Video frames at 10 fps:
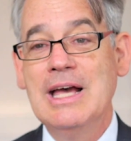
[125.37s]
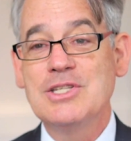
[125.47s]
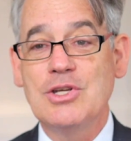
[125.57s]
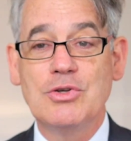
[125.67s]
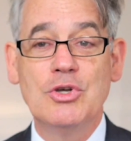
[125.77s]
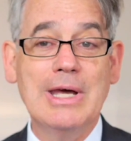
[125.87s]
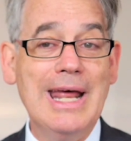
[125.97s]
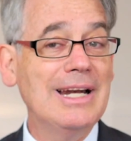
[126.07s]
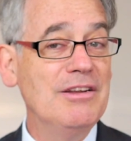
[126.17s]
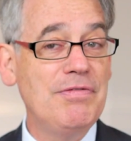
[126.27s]
So you can
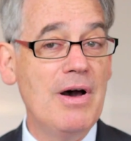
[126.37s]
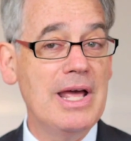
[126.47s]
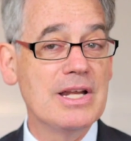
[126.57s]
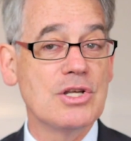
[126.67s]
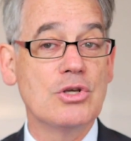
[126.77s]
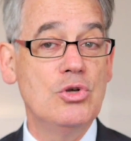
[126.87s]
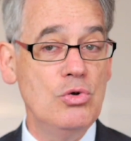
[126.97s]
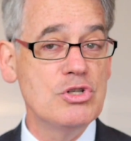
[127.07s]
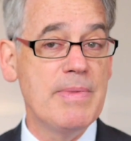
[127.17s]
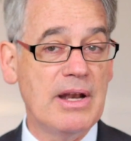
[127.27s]
actually finance a
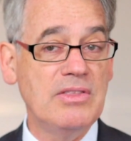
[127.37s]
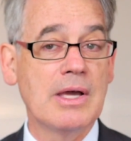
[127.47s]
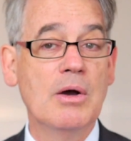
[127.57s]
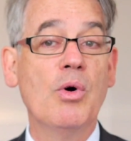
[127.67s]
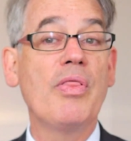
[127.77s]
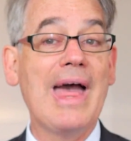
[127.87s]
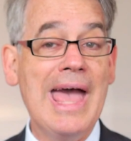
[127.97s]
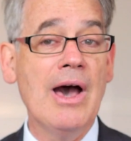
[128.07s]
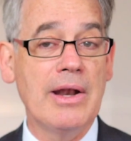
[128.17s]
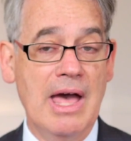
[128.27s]
huge amount of things
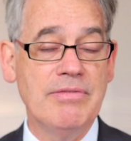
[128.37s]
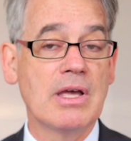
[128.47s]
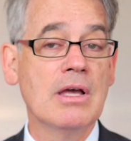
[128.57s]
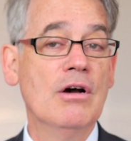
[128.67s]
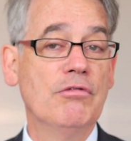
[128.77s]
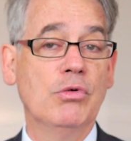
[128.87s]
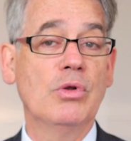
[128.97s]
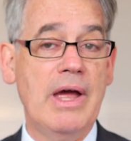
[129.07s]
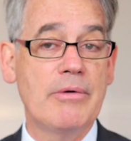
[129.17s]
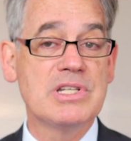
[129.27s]
without having
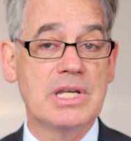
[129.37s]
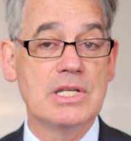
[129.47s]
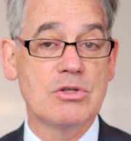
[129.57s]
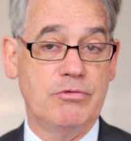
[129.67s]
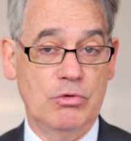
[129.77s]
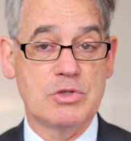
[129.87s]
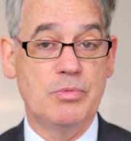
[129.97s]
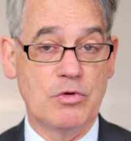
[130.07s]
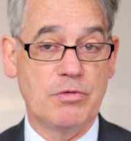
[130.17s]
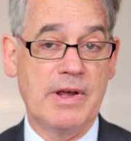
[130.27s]
full guarantees or full
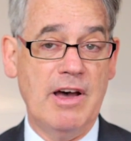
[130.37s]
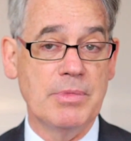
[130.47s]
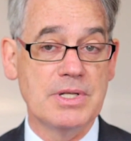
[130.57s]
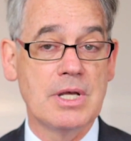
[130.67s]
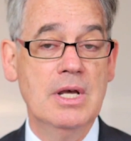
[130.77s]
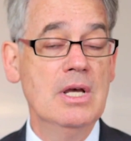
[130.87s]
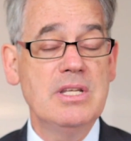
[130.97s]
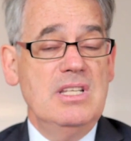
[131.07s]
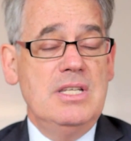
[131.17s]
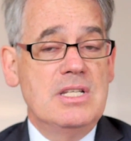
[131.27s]
support from governments.
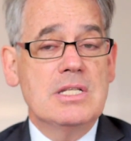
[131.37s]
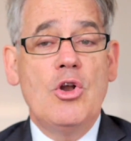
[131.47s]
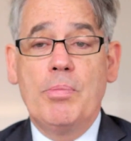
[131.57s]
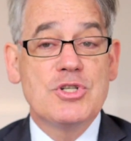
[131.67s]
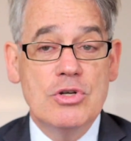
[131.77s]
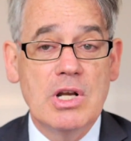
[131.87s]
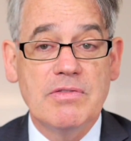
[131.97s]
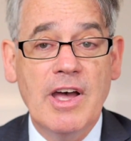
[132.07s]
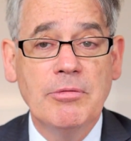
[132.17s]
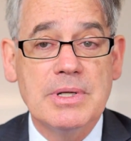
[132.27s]
So this is just an opportunity
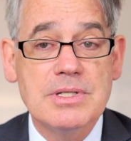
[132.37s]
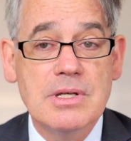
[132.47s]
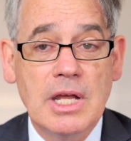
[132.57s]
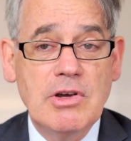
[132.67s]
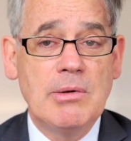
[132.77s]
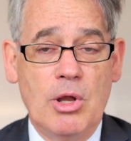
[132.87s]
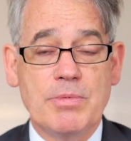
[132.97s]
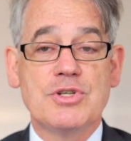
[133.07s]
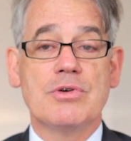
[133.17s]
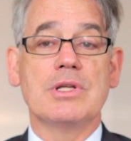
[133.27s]
for governments, incredible
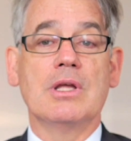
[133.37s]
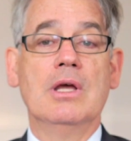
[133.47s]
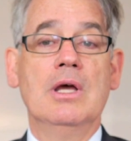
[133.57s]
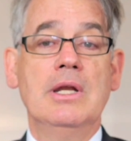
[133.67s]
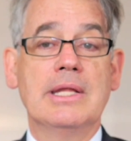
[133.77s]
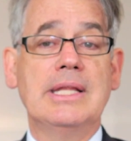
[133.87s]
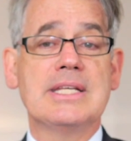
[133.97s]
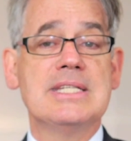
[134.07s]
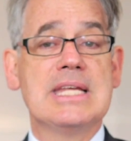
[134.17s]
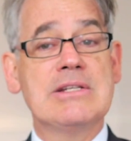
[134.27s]
opportunity. Now that
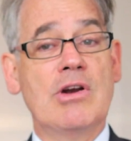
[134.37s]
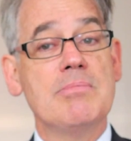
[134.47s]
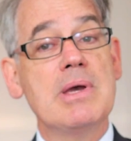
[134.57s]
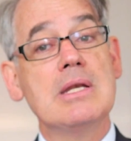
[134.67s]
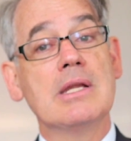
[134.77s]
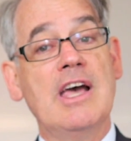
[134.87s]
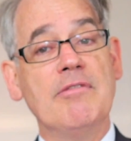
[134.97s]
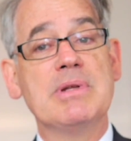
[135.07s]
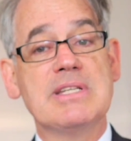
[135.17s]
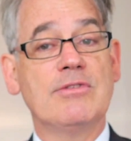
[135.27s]
doesn't necessarily mean
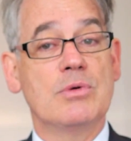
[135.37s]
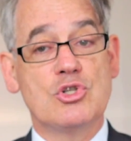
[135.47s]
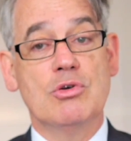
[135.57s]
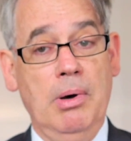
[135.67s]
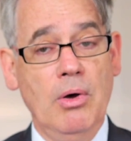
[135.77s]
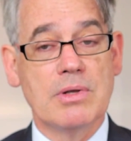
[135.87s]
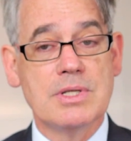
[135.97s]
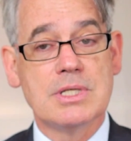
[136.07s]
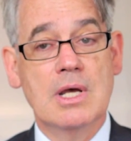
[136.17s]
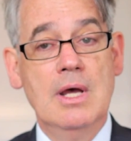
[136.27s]
governments have to issue
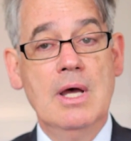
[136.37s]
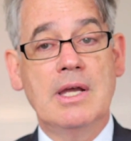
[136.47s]
bonds.